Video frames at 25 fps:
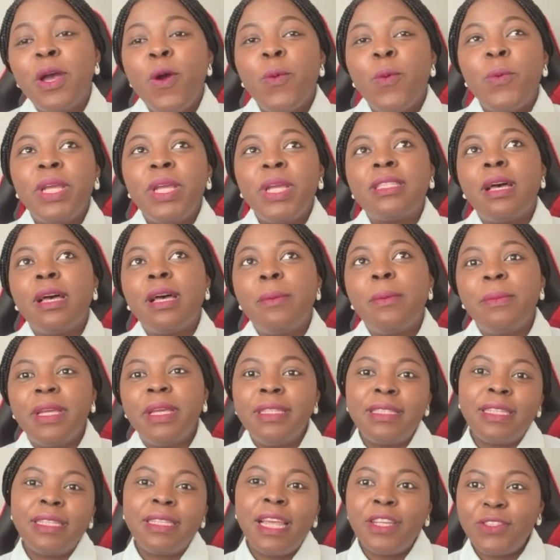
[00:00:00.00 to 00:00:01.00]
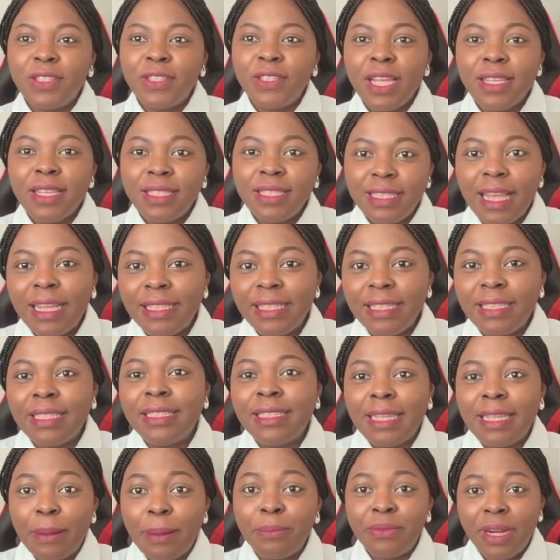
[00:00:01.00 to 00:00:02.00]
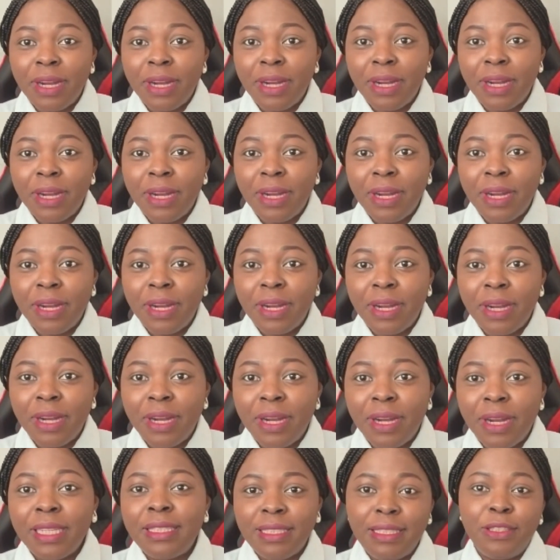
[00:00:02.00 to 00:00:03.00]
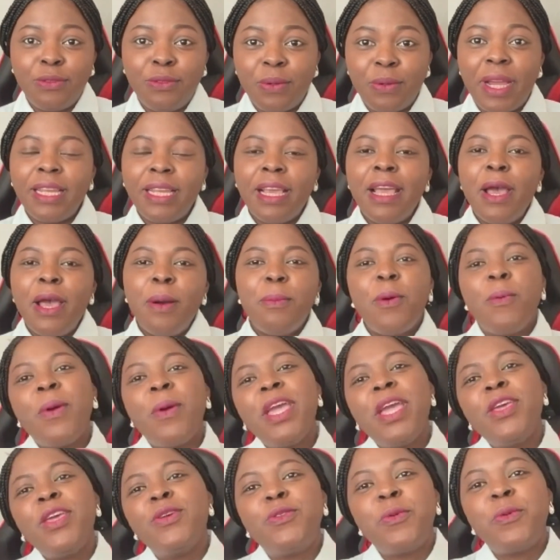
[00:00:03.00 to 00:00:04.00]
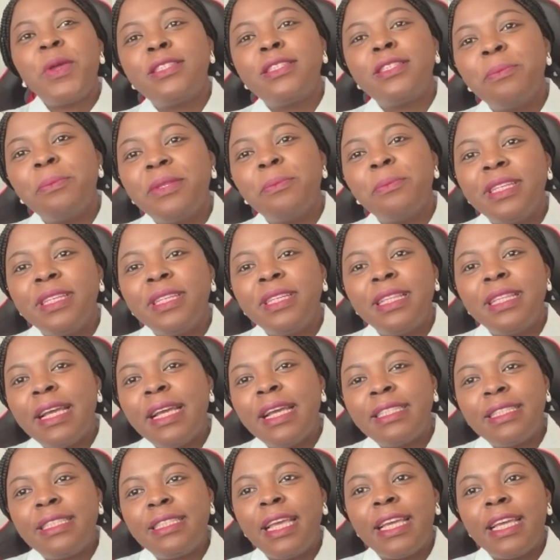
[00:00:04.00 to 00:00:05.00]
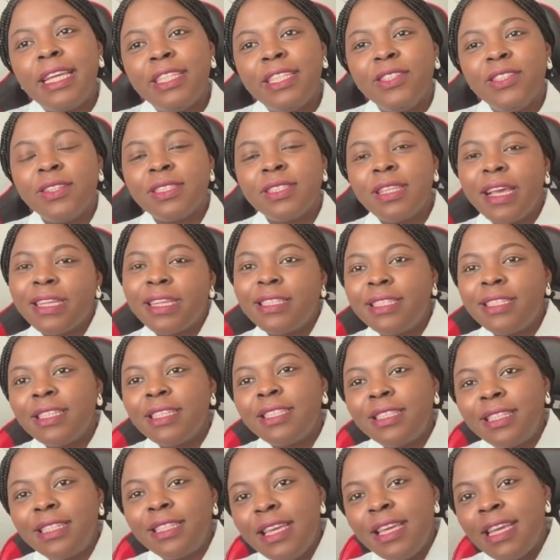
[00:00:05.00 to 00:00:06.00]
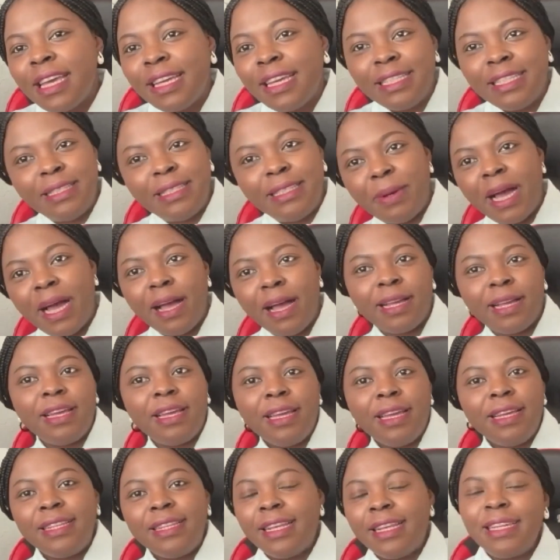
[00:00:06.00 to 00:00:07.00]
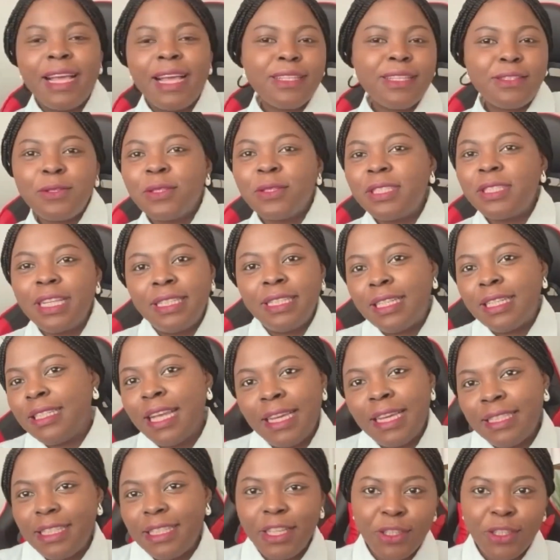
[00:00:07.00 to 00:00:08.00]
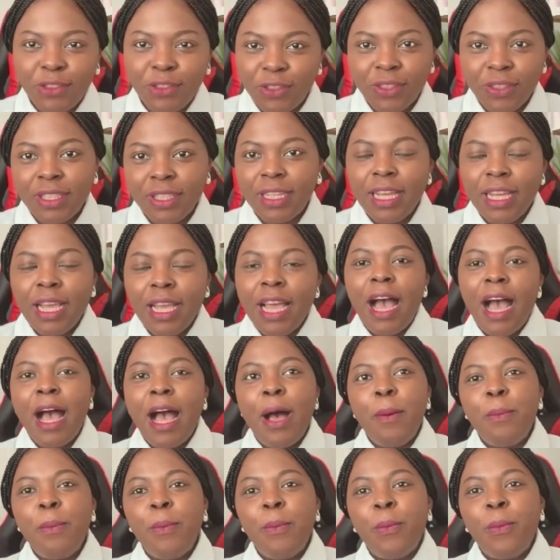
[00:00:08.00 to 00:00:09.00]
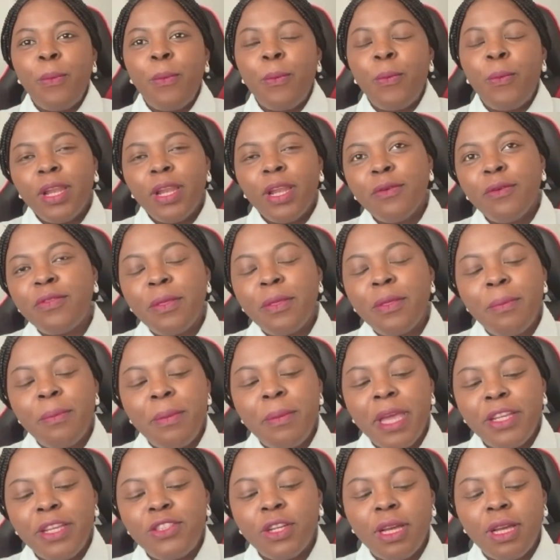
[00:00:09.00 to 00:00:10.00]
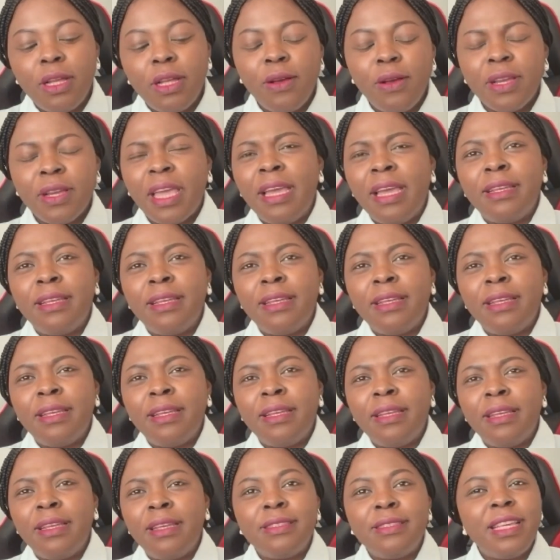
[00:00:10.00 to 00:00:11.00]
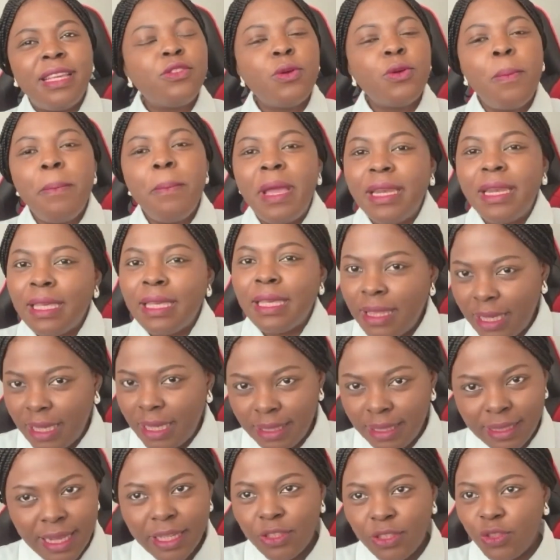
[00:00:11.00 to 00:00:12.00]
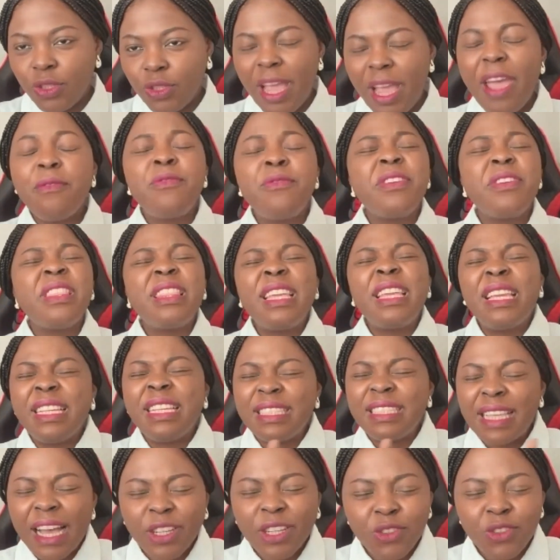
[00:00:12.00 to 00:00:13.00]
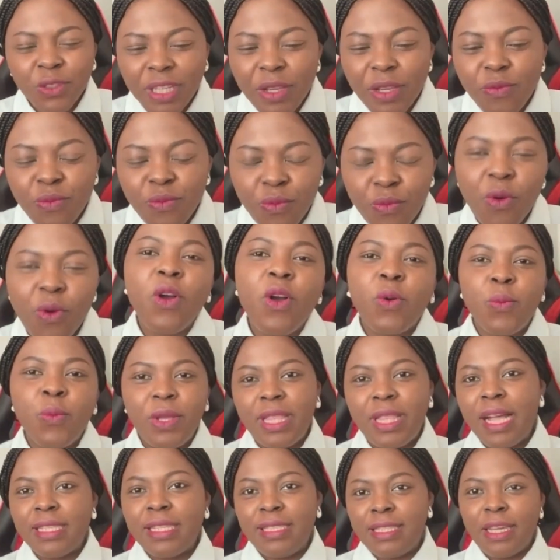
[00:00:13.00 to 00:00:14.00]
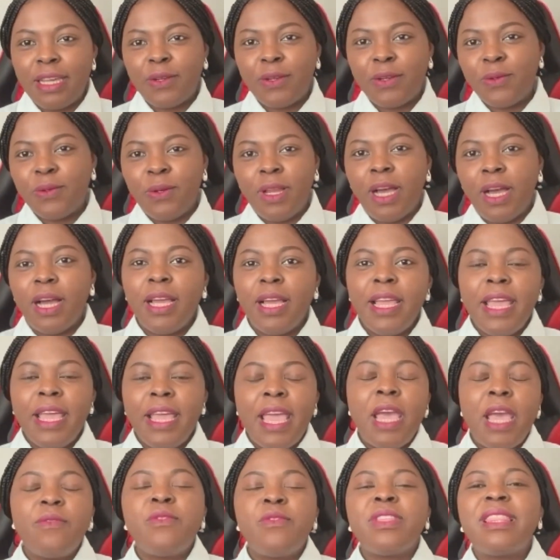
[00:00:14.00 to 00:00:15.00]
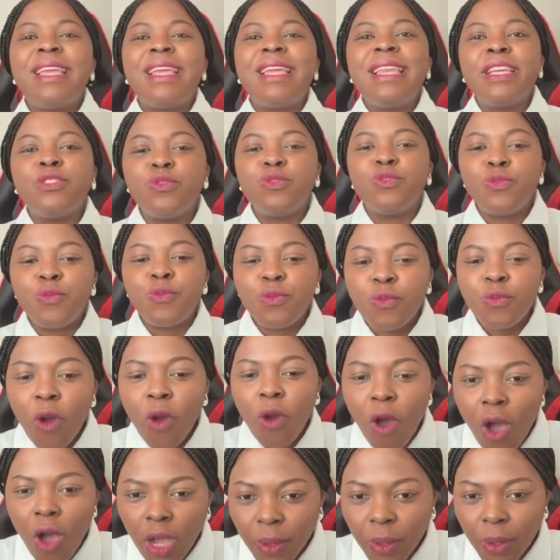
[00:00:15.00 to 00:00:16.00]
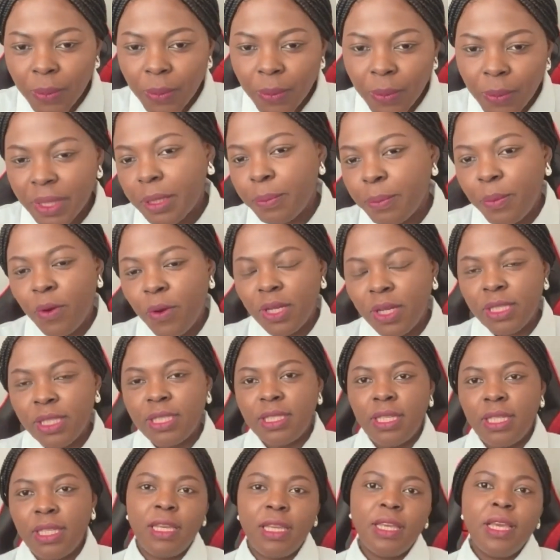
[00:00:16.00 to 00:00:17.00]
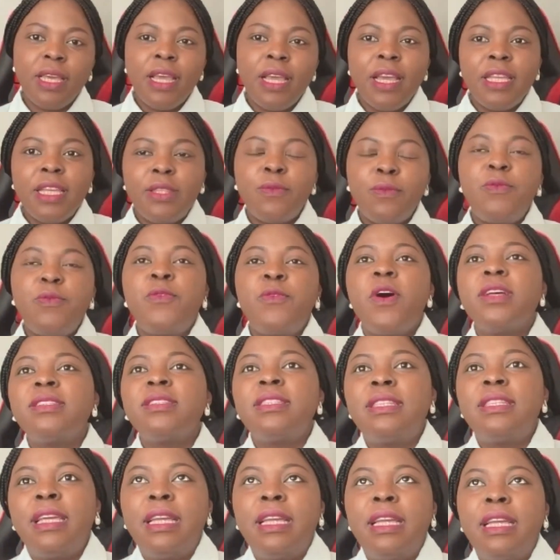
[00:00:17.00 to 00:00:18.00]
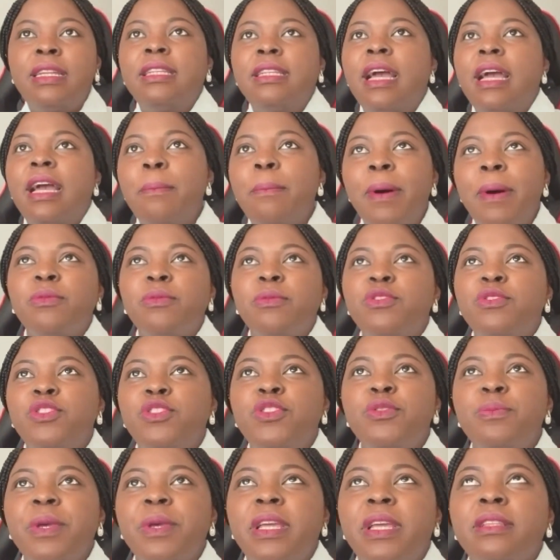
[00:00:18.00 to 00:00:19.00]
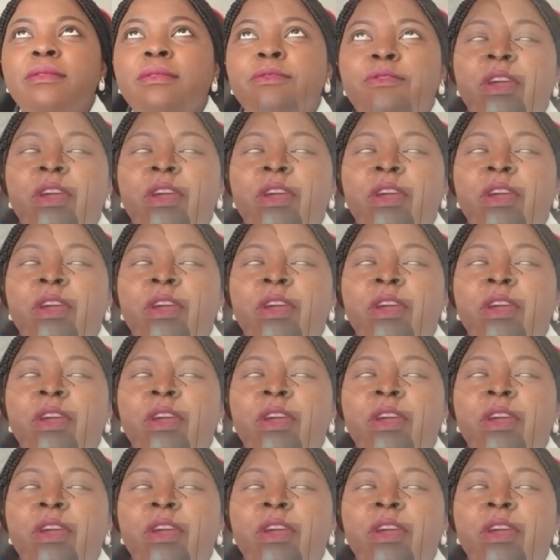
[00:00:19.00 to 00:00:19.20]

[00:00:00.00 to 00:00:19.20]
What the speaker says: with international standards and practices. But when you're doing something that is taking us like 60 years back, then that's not standardization. One of the major, okay, so many things that is just everything is actually wrong with that circular. Everything is wrong with the policy. The first thing about you being